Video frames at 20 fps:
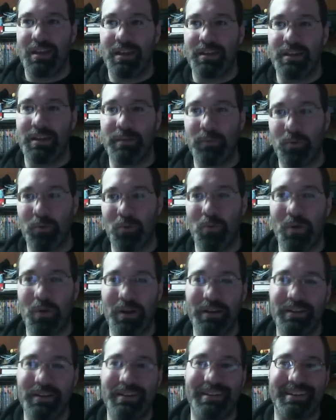Number
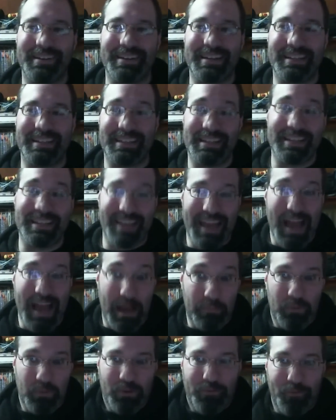1, yeah,
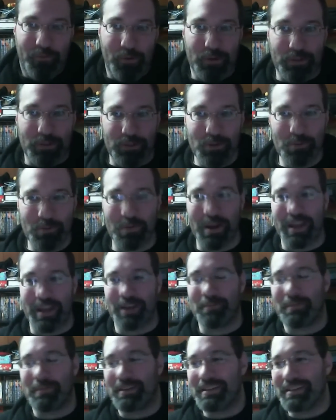I'm looking forward to Tomb
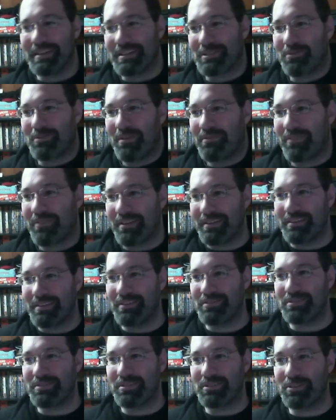Raider because, quite frankly,
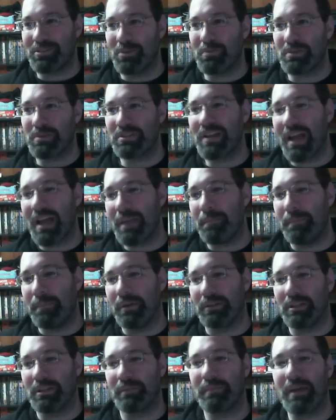there's just so much hype
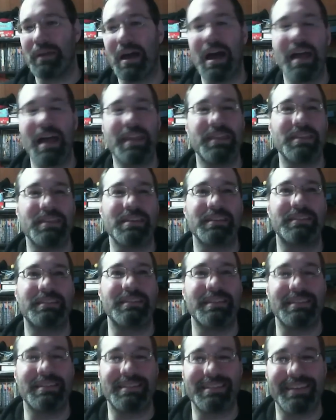build up behind
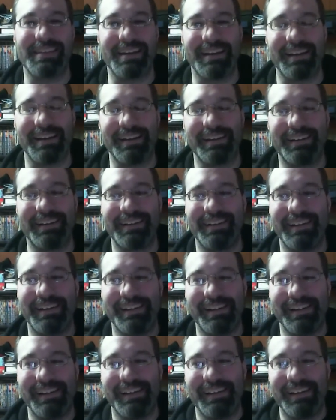this. It's I'm
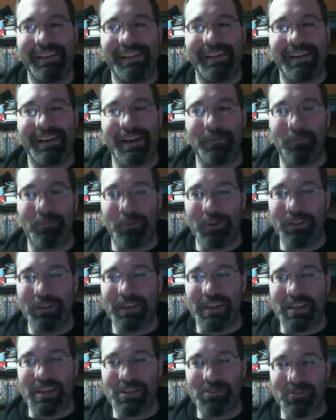
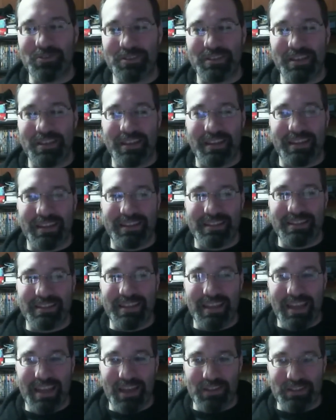really interested in
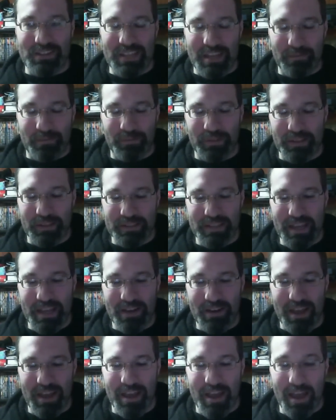seeing how this game plays
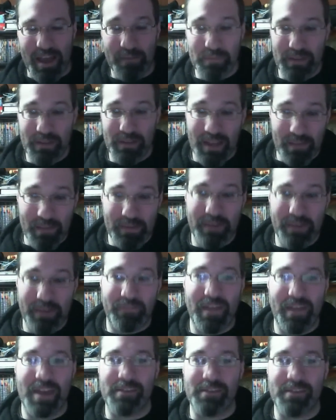out. I've been a
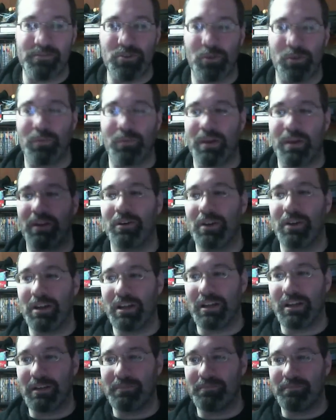fan of Tomb Raider
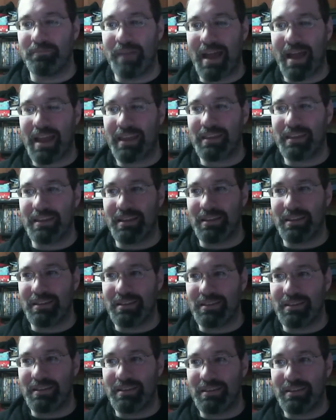back
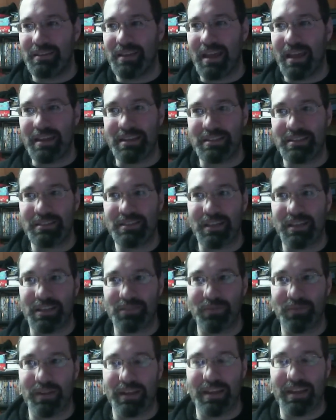in
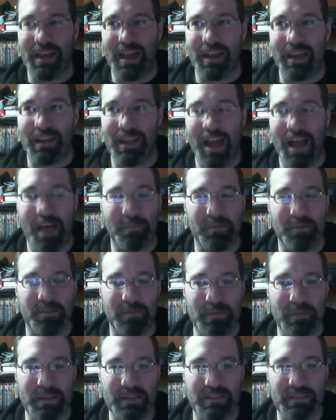'96 when I got a copy of the
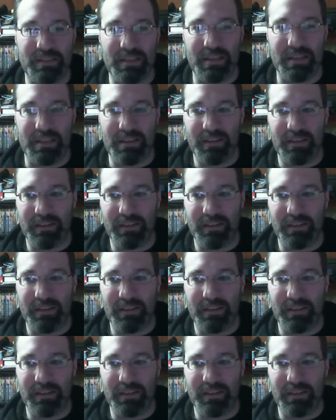PC